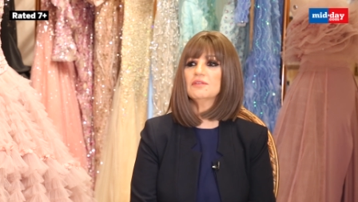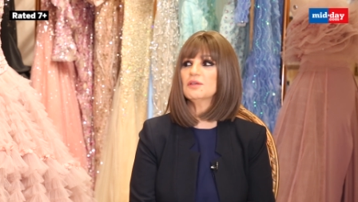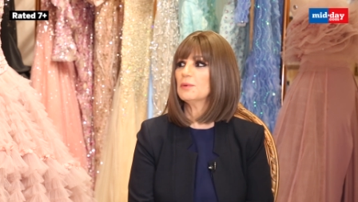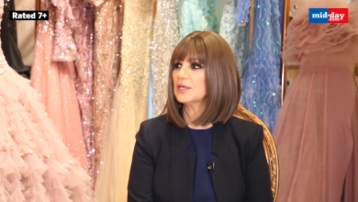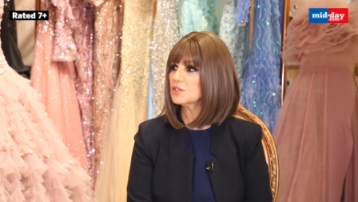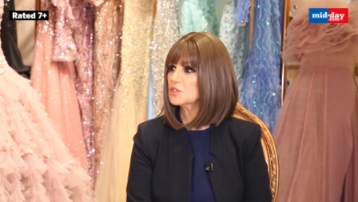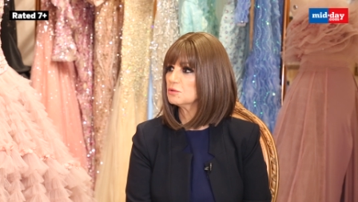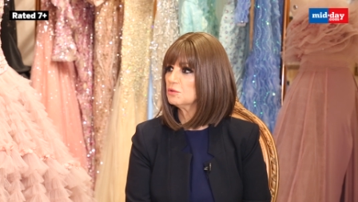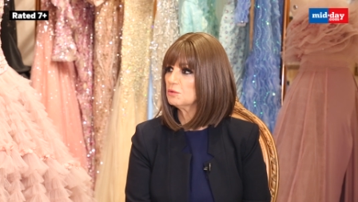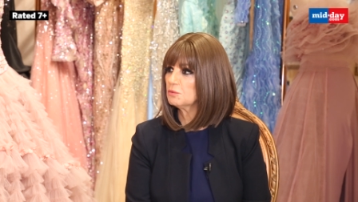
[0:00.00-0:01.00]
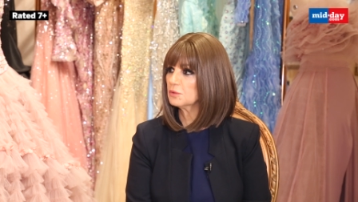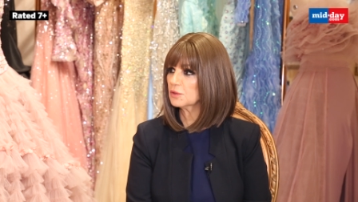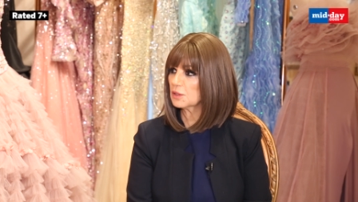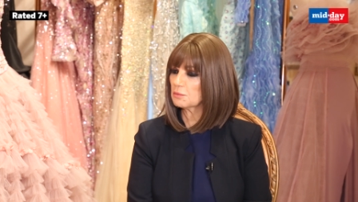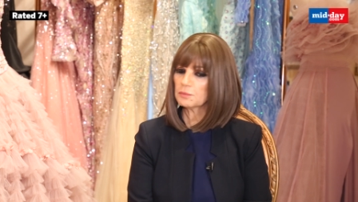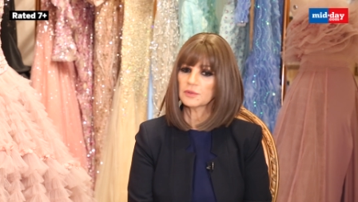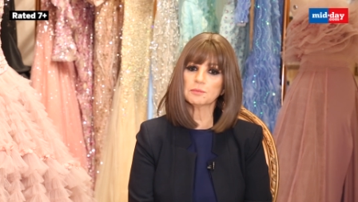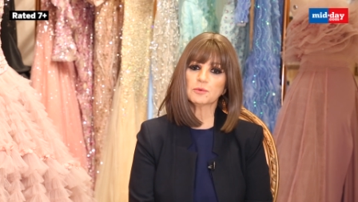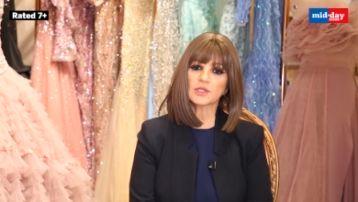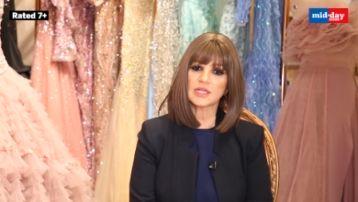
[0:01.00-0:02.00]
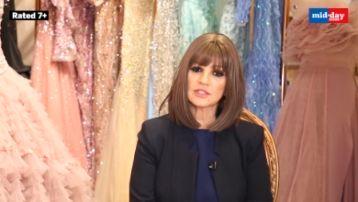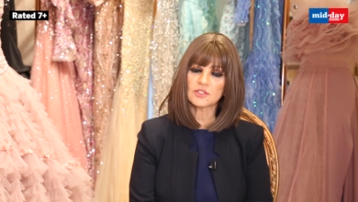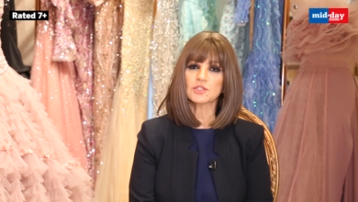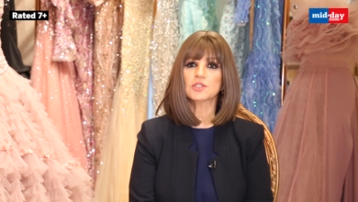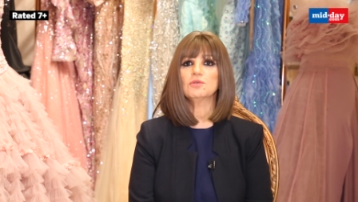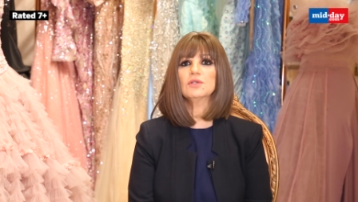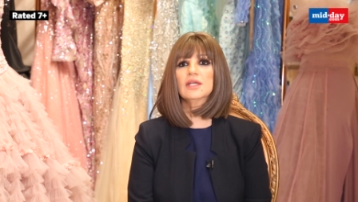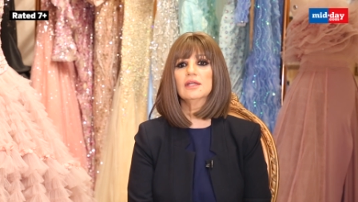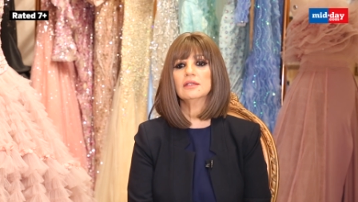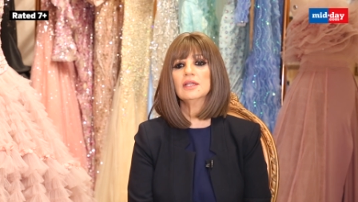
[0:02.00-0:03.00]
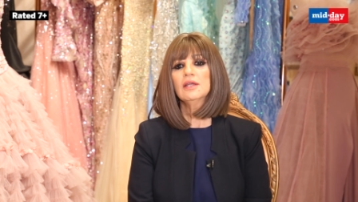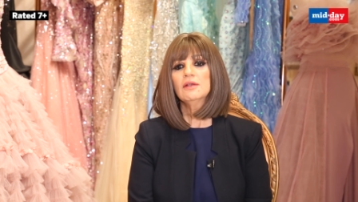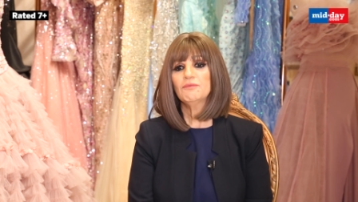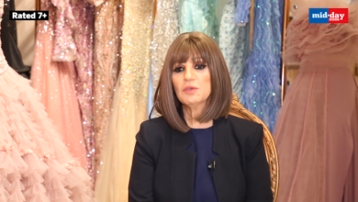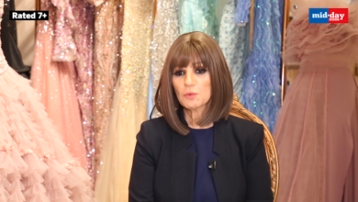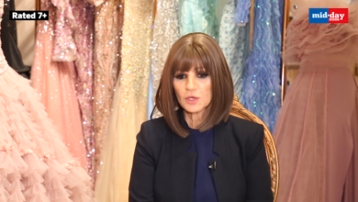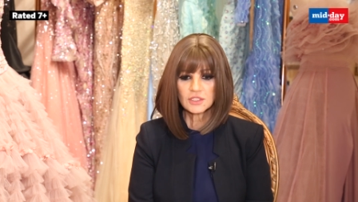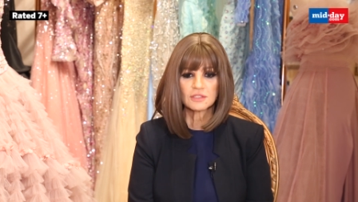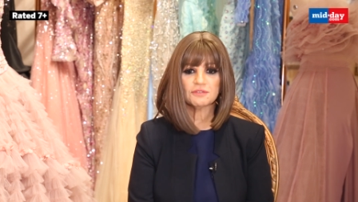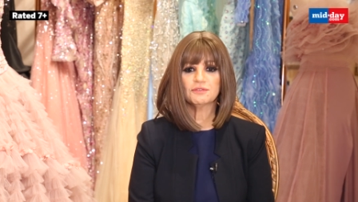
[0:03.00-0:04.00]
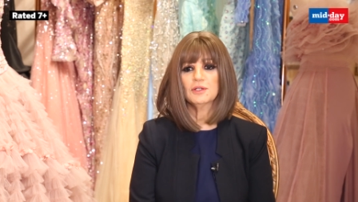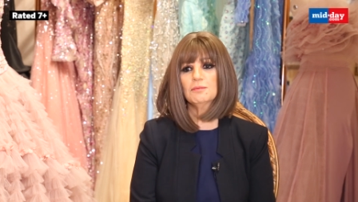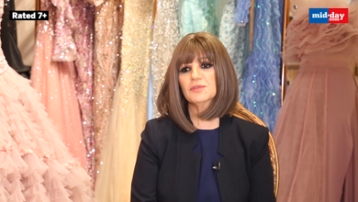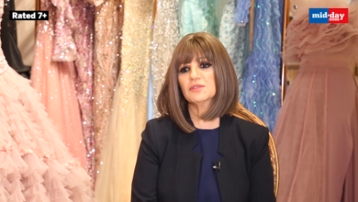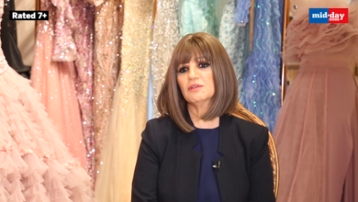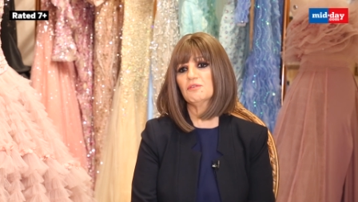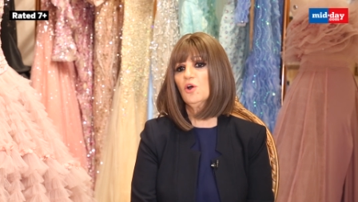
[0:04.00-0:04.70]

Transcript: We went to the, the Pune Institute and we watched the films.